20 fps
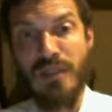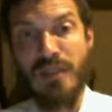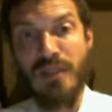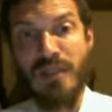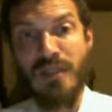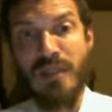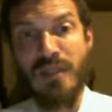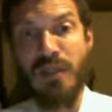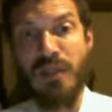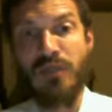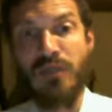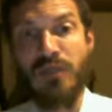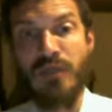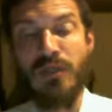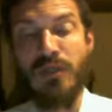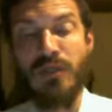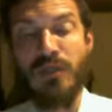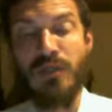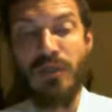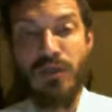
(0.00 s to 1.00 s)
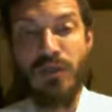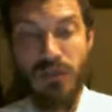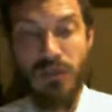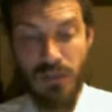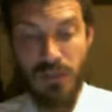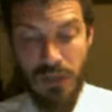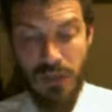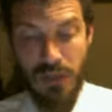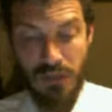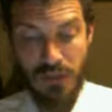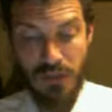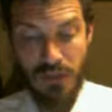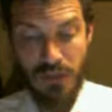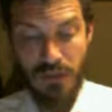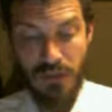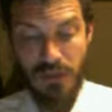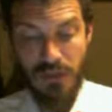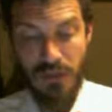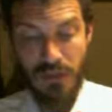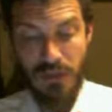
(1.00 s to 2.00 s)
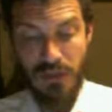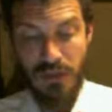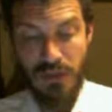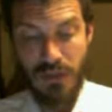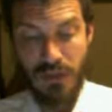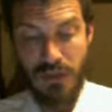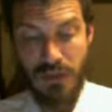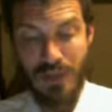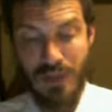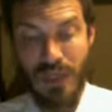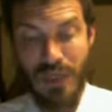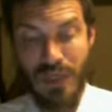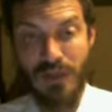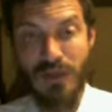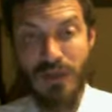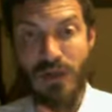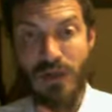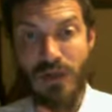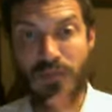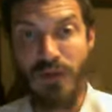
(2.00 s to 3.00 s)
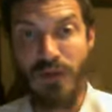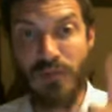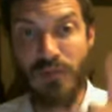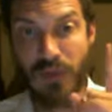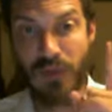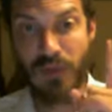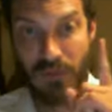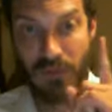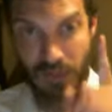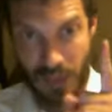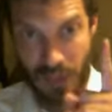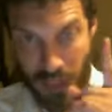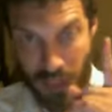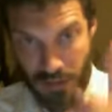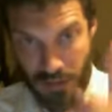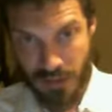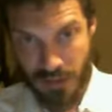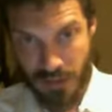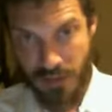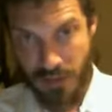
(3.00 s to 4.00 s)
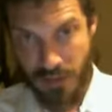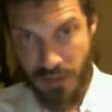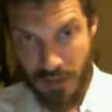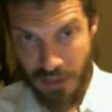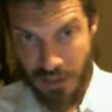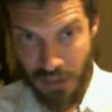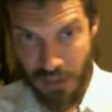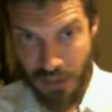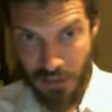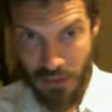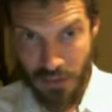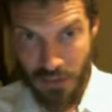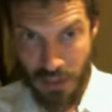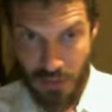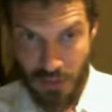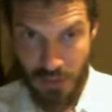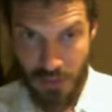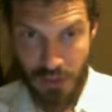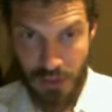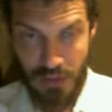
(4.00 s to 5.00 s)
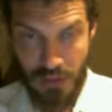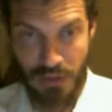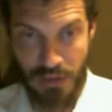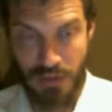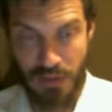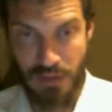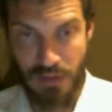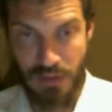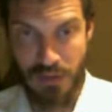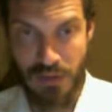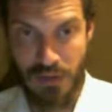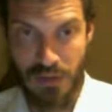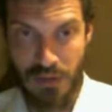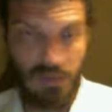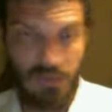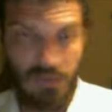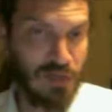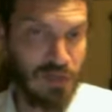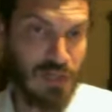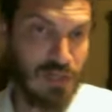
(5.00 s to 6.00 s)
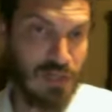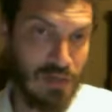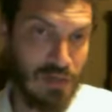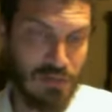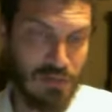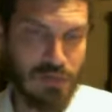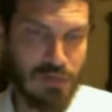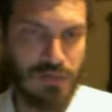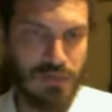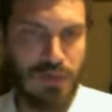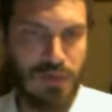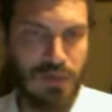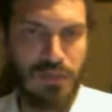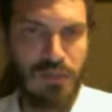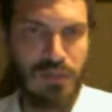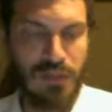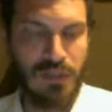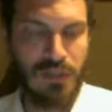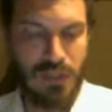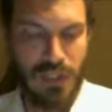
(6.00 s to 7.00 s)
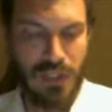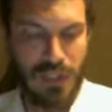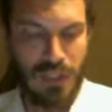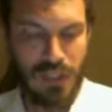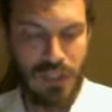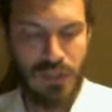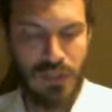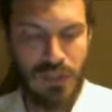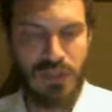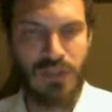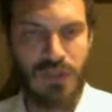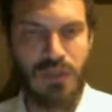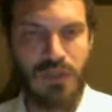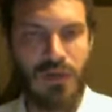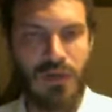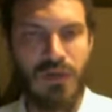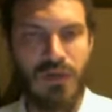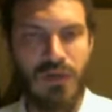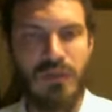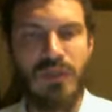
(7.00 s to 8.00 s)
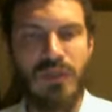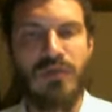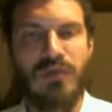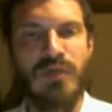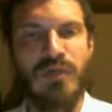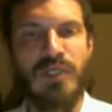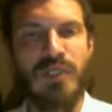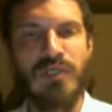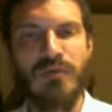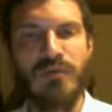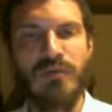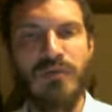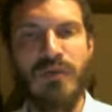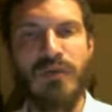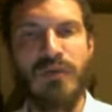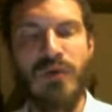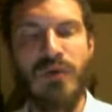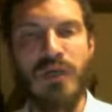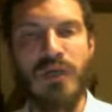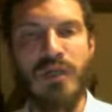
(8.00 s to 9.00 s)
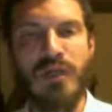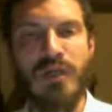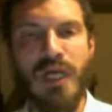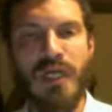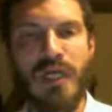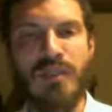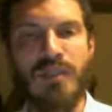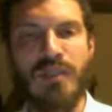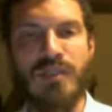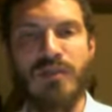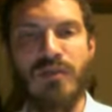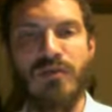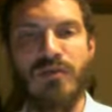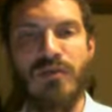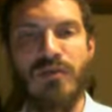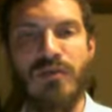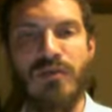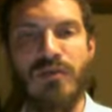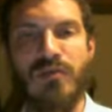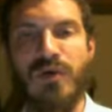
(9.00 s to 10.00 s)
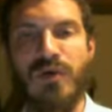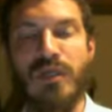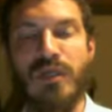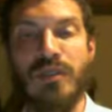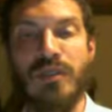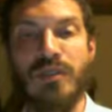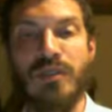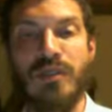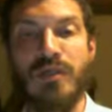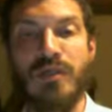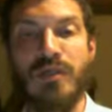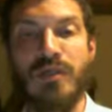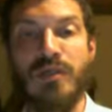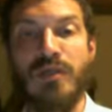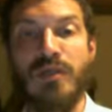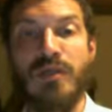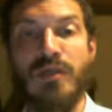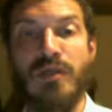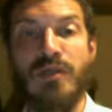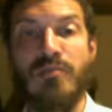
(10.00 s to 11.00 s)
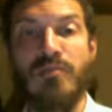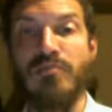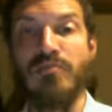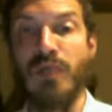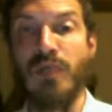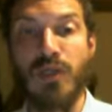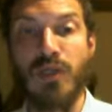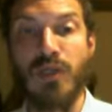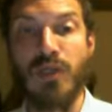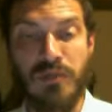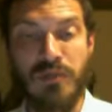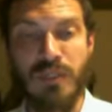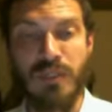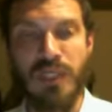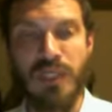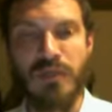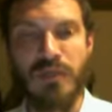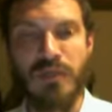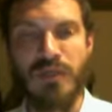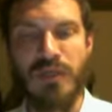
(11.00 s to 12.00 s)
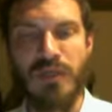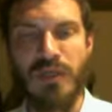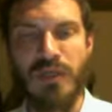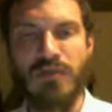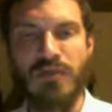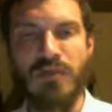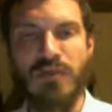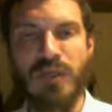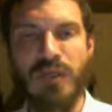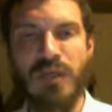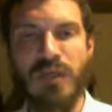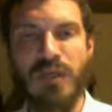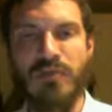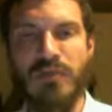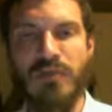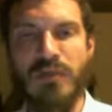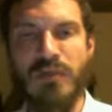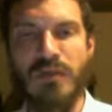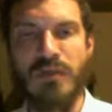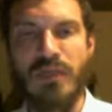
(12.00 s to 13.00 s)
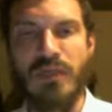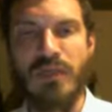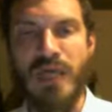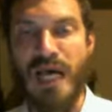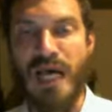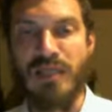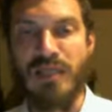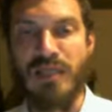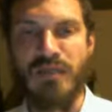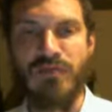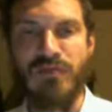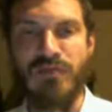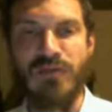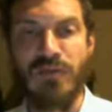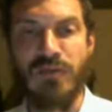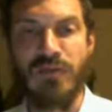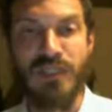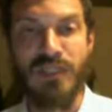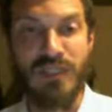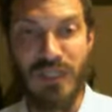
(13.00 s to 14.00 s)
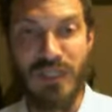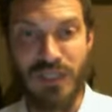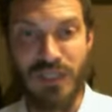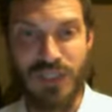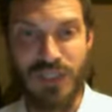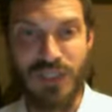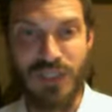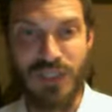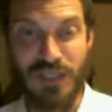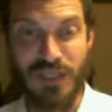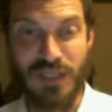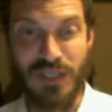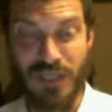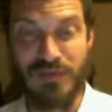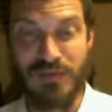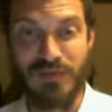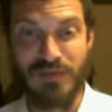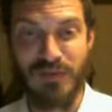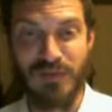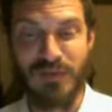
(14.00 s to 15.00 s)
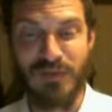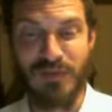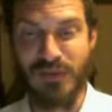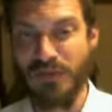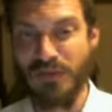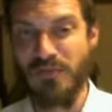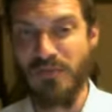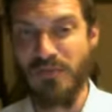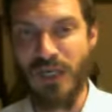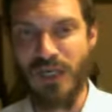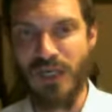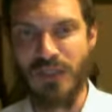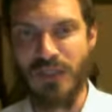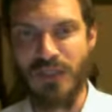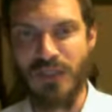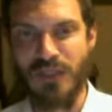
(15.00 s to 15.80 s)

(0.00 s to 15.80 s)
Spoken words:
that when you cube it you're getting a number above 1,000, because then you start running into trouble. If not, you have no trouble. So the only question when we want to answer what is the most percent you can give to him, as if you're stingy to give him too much,